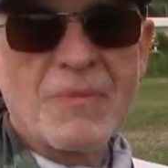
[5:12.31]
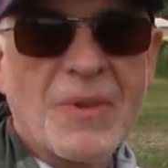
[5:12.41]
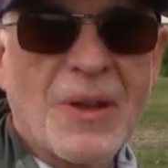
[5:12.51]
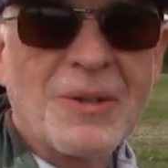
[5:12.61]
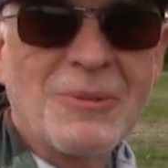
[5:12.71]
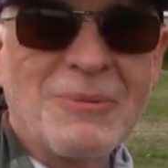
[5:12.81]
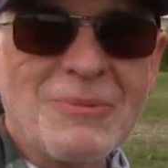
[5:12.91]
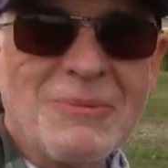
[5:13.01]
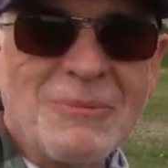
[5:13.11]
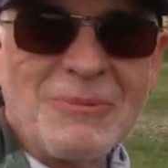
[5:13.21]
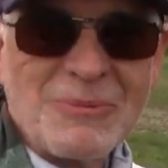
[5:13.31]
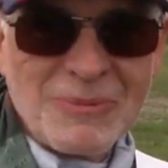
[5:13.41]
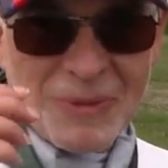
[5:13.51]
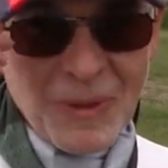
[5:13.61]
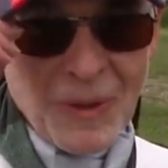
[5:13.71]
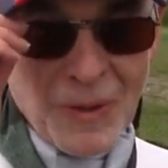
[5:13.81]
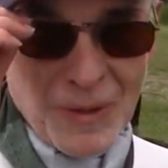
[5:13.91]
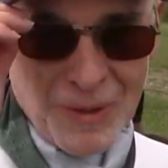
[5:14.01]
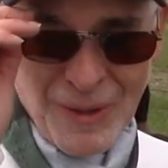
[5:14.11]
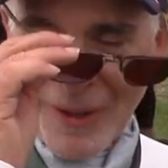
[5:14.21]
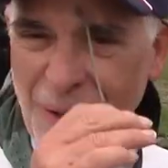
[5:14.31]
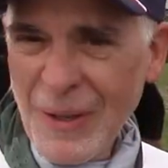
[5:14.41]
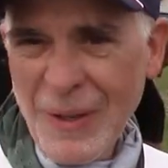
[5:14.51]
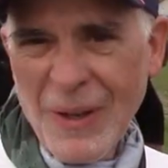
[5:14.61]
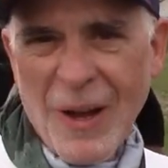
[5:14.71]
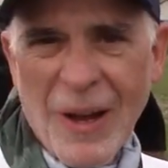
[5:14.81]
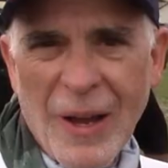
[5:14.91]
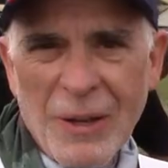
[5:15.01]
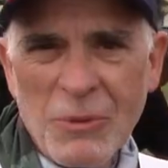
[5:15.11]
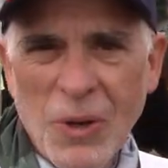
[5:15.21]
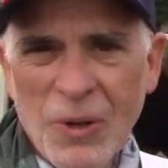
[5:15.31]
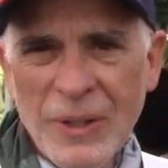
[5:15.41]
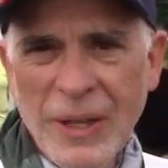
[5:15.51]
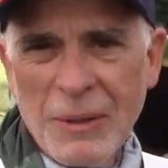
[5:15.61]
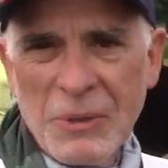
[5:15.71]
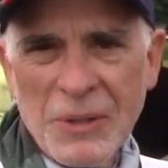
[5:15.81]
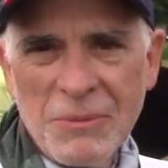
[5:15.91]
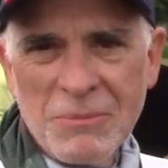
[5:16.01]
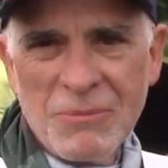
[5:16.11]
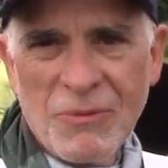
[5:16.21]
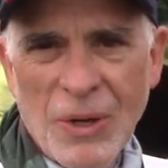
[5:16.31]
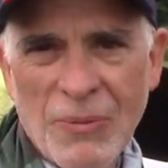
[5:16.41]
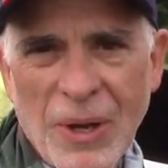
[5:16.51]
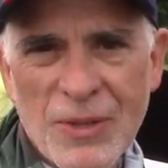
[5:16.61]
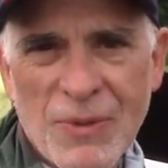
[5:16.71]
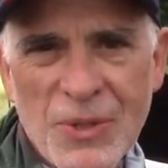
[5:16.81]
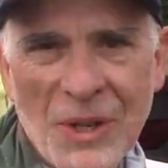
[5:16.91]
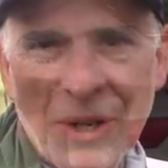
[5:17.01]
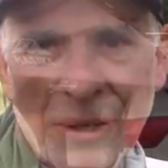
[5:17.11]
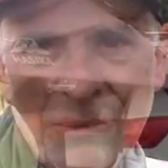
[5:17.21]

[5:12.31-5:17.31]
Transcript: Well, name and where you're from. Hi, Carl Hampton, Fairfax, Virginia.